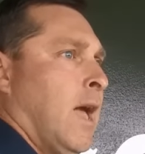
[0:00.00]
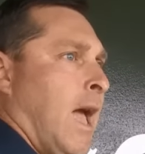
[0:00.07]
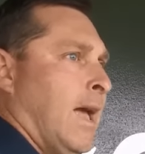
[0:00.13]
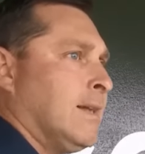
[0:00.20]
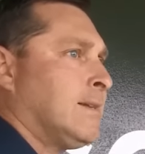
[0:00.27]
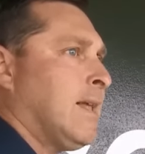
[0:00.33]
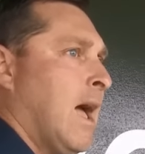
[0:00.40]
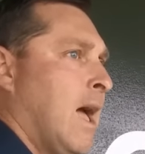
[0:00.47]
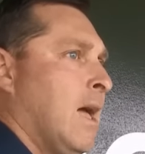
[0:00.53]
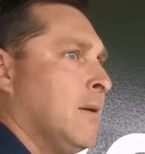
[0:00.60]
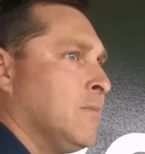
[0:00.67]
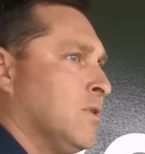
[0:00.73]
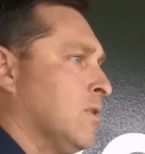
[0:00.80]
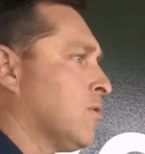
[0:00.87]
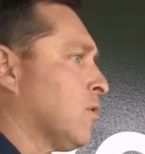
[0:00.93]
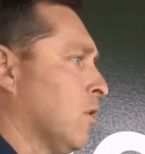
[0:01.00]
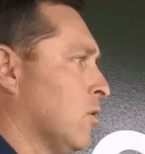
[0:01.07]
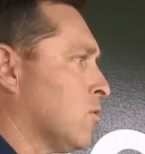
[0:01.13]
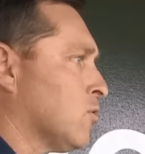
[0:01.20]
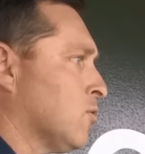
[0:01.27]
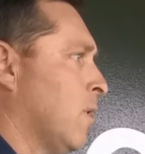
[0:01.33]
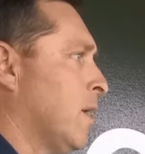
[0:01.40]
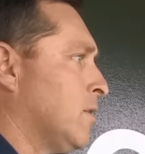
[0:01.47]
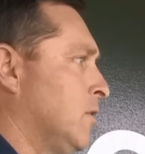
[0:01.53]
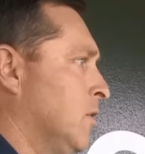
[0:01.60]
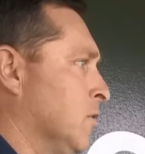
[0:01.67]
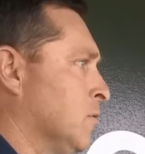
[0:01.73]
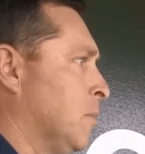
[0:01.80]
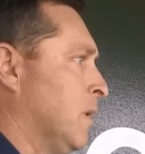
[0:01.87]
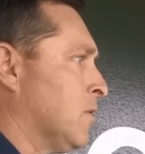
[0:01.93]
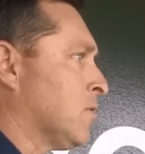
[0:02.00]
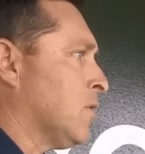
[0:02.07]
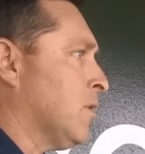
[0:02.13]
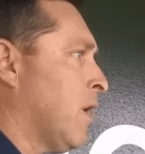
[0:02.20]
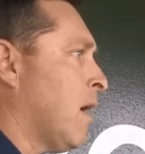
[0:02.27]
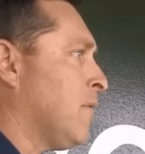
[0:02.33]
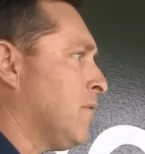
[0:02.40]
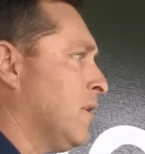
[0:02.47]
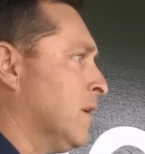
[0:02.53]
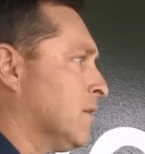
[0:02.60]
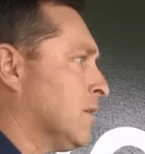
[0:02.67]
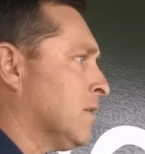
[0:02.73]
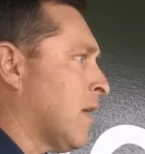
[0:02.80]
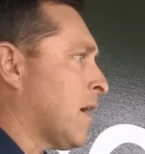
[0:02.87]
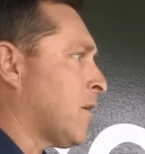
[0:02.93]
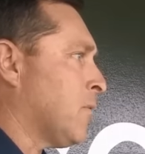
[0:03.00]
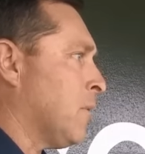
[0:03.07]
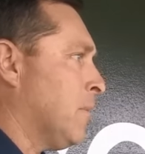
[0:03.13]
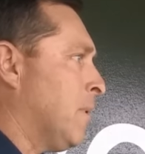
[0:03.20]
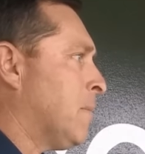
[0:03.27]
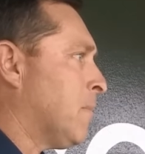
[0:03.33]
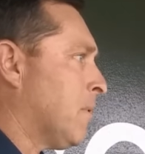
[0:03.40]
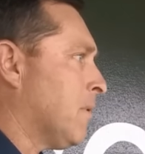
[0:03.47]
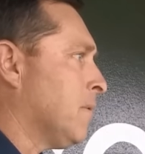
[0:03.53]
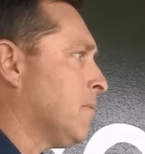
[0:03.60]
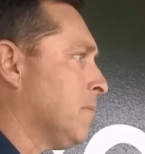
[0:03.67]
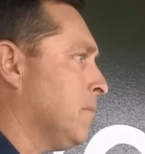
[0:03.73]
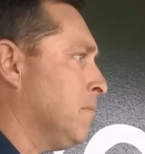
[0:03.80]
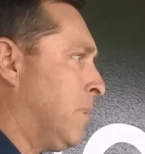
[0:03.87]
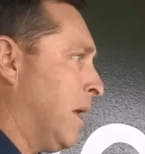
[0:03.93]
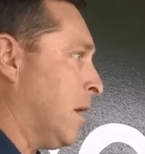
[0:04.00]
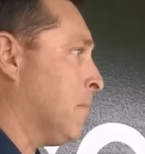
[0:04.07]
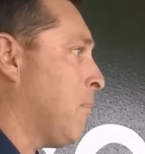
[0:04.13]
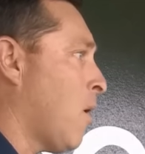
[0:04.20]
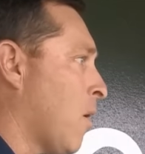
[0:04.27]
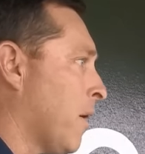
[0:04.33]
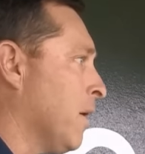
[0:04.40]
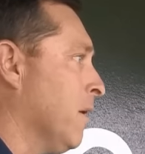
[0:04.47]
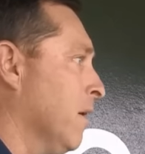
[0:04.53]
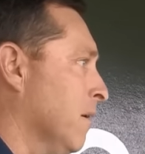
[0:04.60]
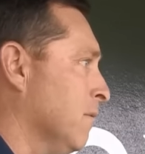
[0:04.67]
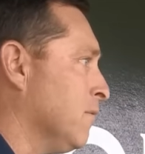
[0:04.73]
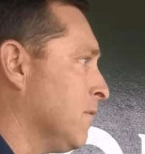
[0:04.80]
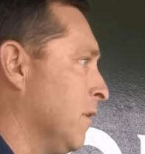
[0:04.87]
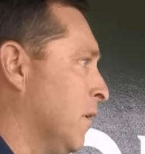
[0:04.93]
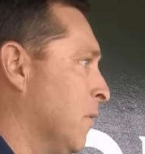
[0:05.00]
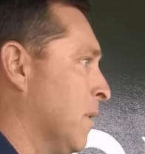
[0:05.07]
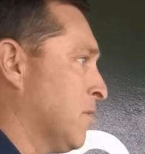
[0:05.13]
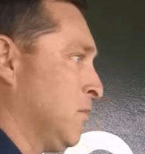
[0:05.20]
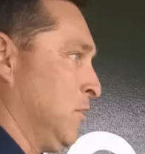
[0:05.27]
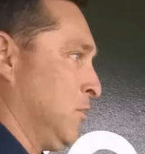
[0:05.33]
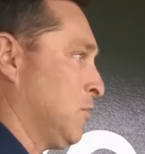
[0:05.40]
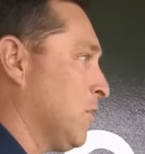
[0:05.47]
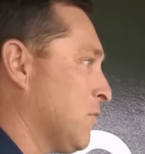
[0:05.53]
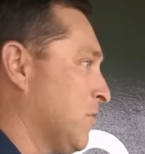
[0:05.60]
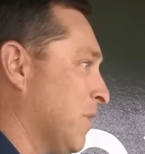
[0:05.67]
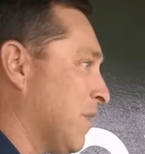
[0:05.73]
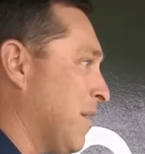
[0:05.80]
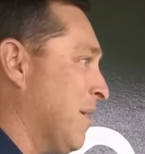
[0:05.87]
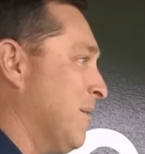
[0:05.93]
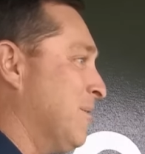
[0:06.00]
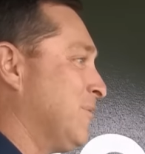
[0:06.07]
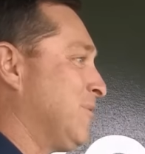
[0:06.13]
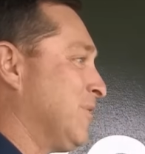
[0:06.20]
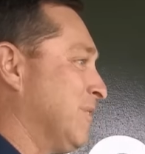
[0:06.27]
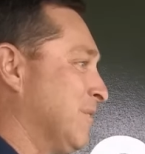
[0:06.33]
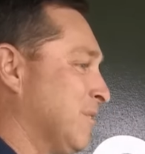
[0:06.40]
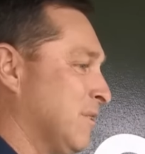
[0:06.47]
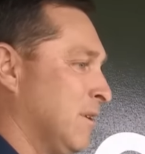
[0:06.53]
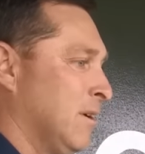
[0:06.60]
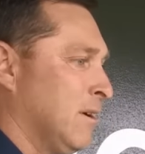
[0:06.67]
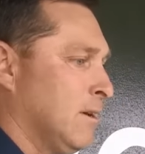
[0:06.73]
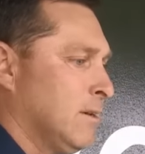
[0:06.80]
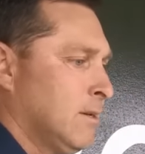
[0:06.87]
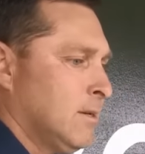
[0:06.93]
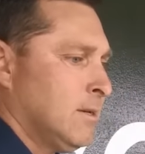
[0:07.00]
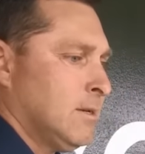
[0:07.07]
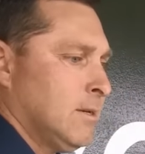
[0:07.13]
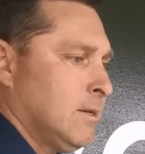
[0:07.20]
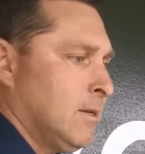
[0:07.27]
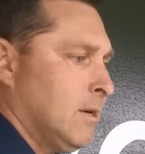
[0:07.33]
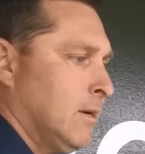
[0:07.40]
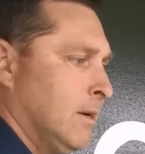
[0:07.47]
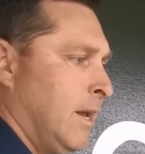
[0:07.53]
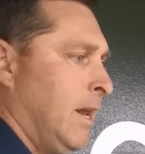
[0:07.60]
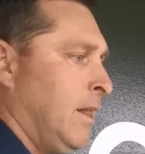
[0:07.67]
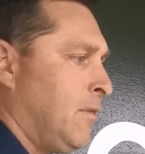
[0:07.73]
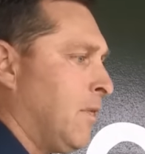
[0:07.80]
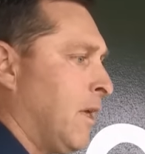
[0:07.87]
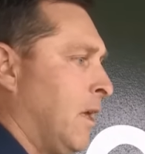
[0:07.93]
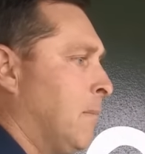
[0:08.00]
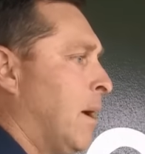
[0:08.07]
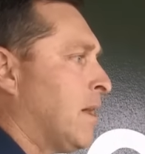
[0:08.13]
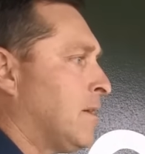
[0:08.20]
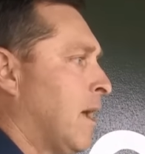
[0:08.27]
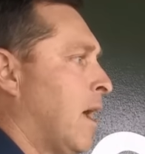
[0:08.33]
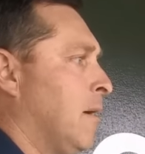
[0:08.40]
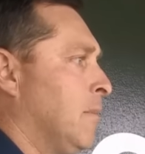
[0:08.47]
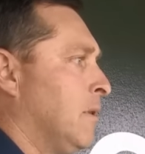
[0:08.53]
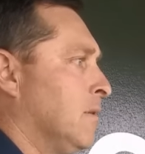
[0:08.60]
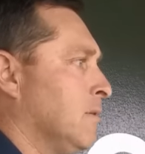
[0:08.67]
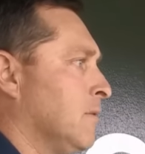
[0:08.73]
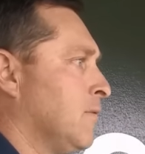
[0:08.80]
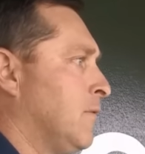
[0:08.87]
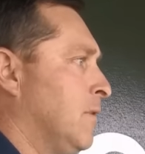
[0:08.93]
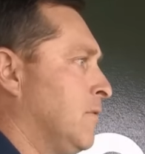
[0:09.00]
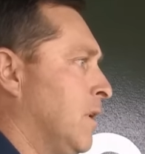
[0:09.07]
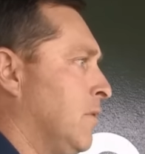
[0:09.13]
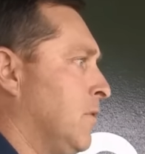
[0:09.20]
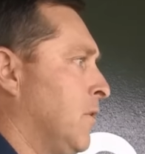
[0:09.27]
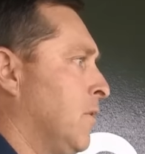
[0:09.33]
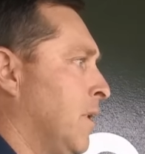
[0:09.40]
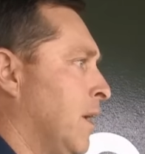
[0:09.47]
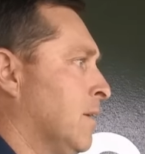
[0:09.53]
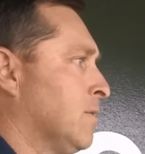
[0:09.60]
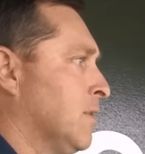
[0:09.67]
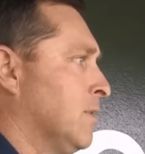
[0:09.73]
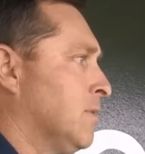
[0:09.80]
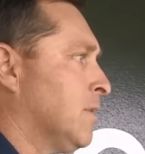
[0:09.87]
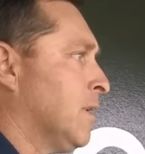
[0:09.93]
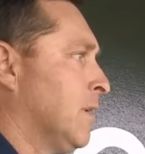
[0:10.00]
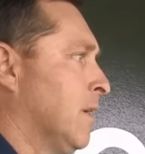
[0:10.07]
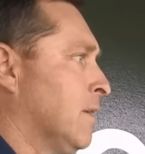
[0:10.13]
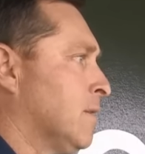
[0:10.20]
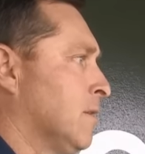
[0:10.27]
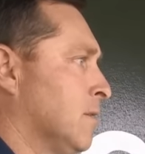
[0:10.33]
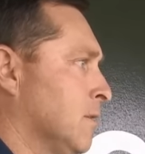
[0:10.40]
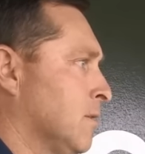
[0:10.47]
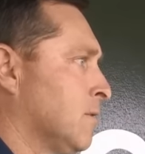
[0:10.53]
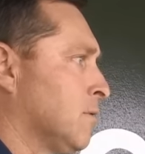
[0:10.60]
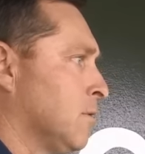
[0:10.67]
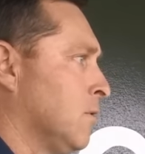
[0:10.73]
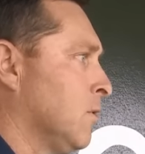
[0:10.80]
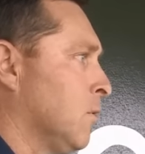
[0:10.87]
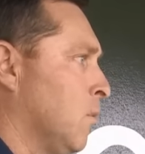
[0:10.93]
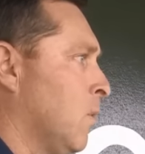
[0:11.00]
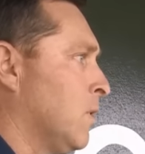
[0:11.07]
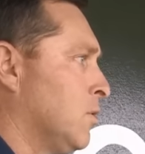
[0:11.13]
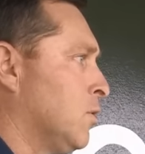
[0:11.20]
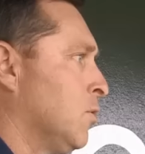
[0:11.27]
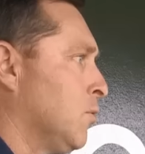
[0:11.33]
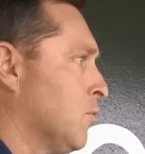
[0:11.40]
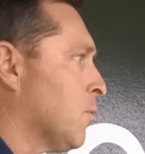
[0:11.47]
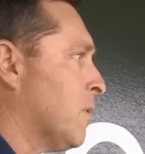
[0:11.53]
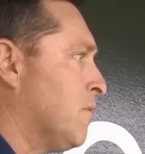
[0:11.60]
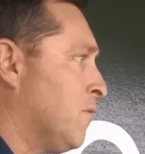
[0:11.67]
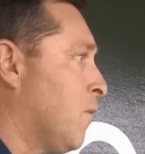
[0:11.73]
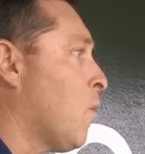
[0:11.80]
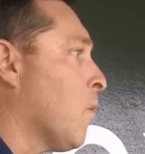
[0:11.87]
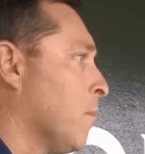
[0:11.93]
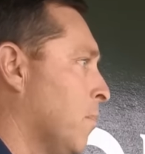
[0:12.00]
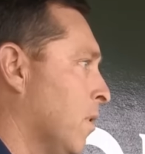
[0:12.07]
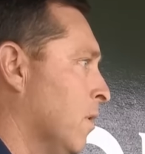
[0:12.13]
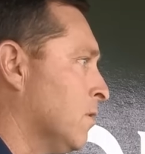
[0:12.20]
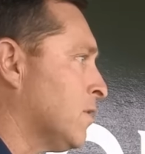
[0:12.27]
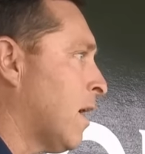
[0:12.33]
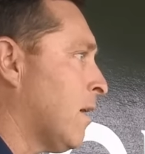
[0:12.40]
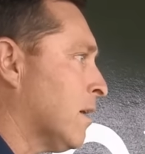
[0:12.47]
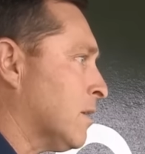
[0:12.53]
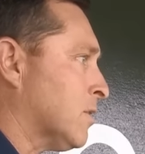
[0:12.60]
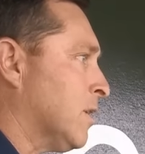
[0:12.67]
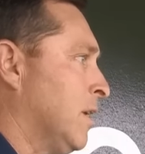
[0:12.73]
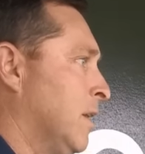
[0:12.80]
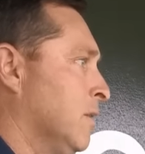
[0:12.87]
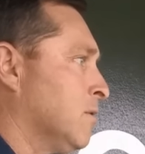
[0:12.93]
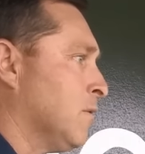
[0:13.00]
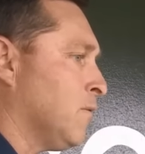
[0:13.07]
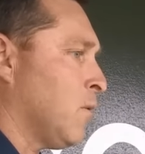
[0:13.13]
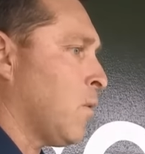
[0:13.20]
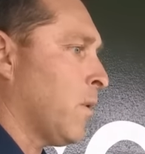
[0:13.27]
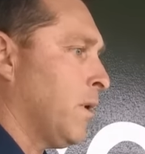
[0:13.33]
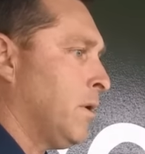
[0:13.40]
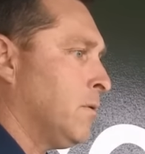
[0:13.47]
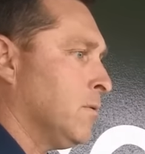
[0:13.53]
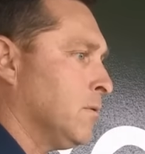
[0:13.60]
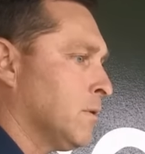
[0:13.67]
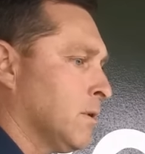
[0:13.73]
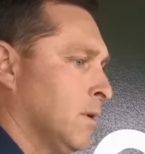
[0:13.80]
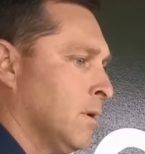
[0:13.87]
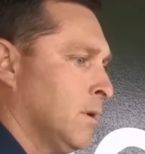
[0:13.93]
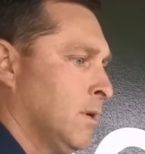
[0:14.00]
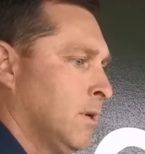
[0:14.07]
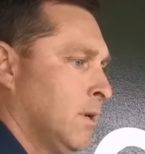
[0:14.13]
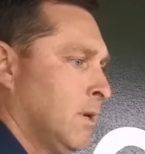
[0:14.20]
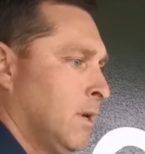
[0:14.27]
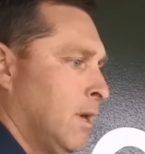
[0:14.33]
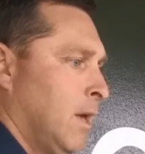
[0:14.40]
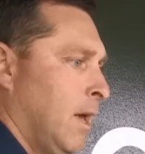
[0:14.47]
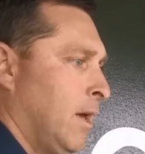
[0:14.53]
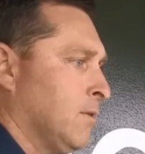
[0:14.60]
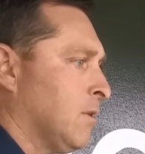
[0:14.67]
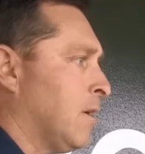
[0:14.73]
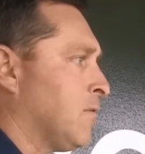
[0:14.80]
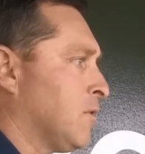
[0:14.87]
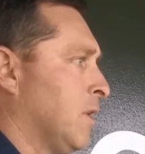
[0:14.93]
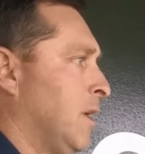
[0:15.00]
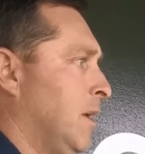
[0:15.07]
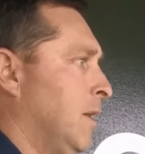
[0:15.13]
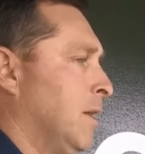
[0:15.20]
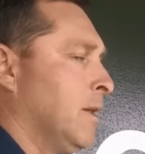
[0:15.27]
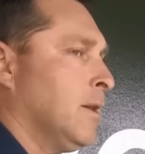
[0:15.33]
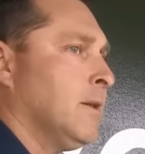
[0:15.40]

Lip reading: at times this little stretch here has been as good offense as I can remember being a part of, you know, as an assistant coach is anything in my time in the 15th year in the SEC, that's as good a 1-2-3-4 punch. I'll extend it to four hitters as I've seen.